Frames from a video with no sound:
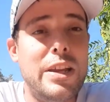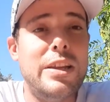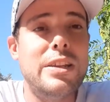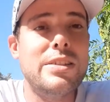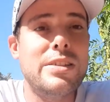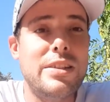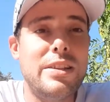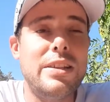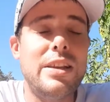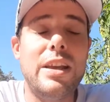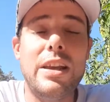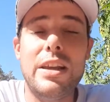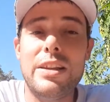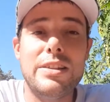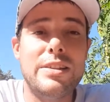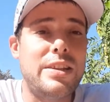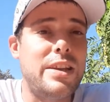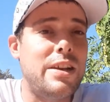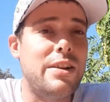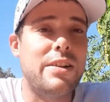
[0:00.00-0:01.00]
he's
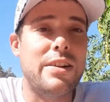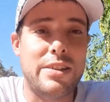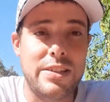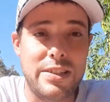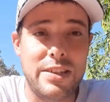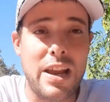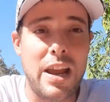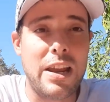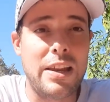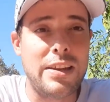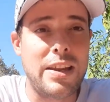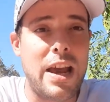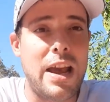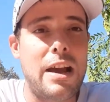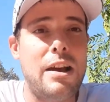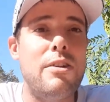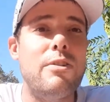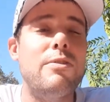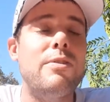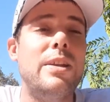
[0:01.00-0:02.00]
he's here to stay
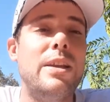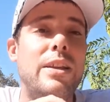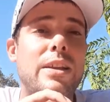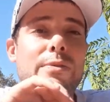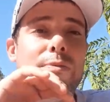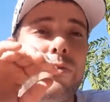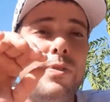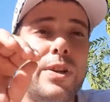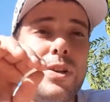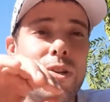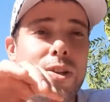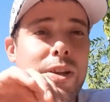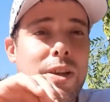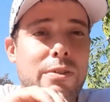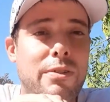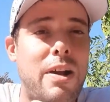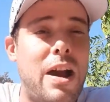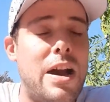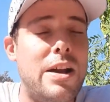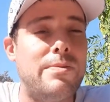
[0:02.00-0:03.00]
now. He
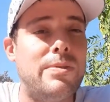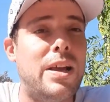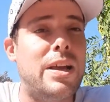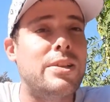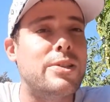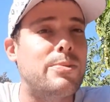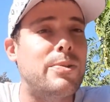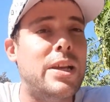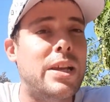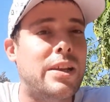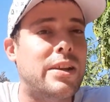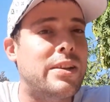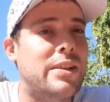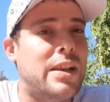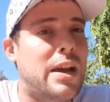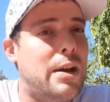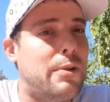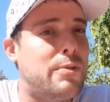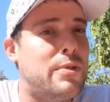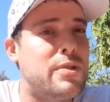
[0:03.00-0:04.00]
officially arrived last week,
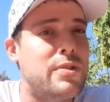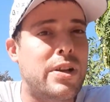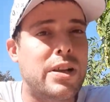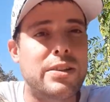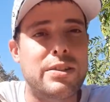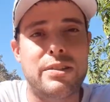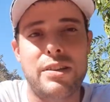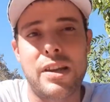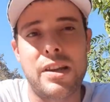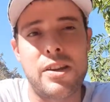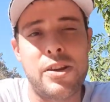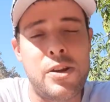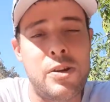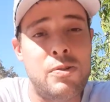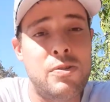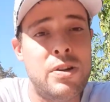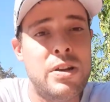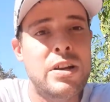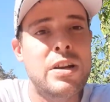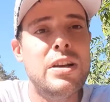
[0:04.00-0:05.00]
and that will
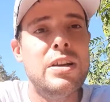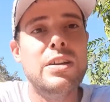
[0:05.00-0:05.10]
continue.